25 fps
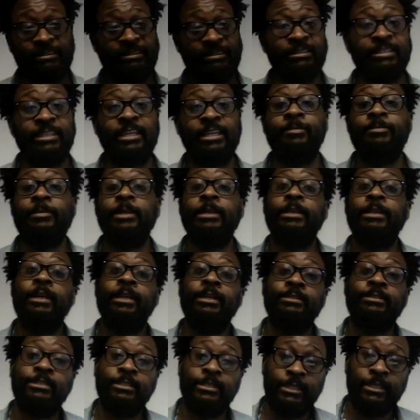the same thing that
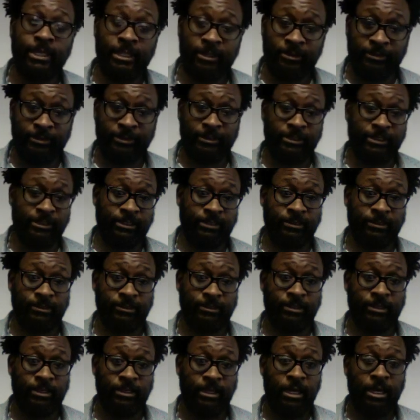an accountant does.
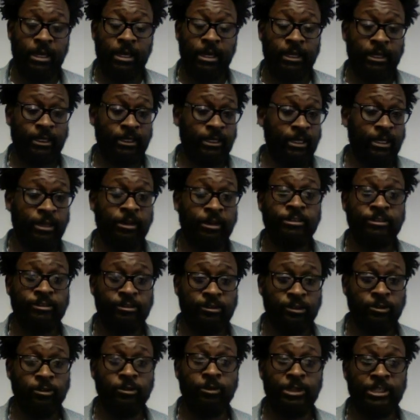An accountant's
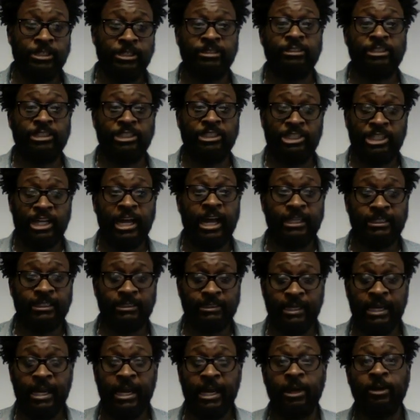duty is to jot
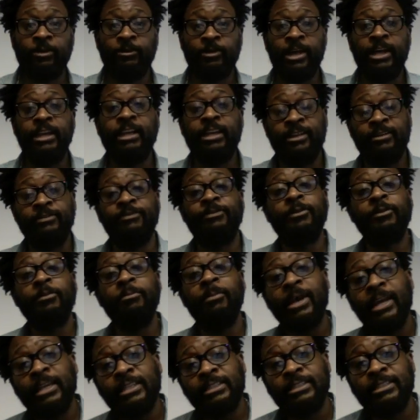down that
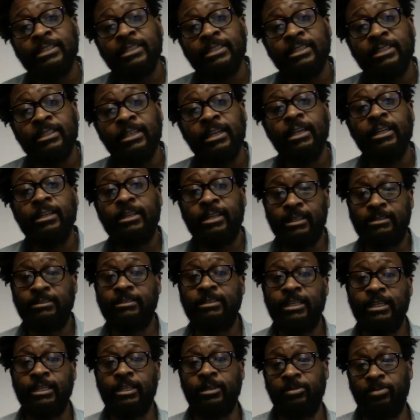information that's
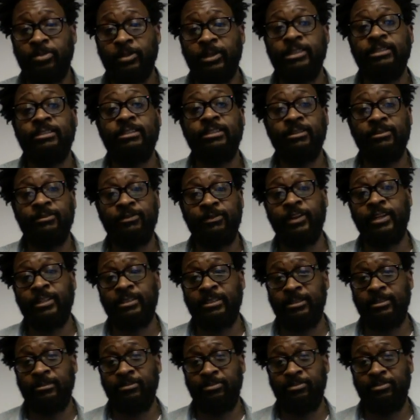taking place and affecting the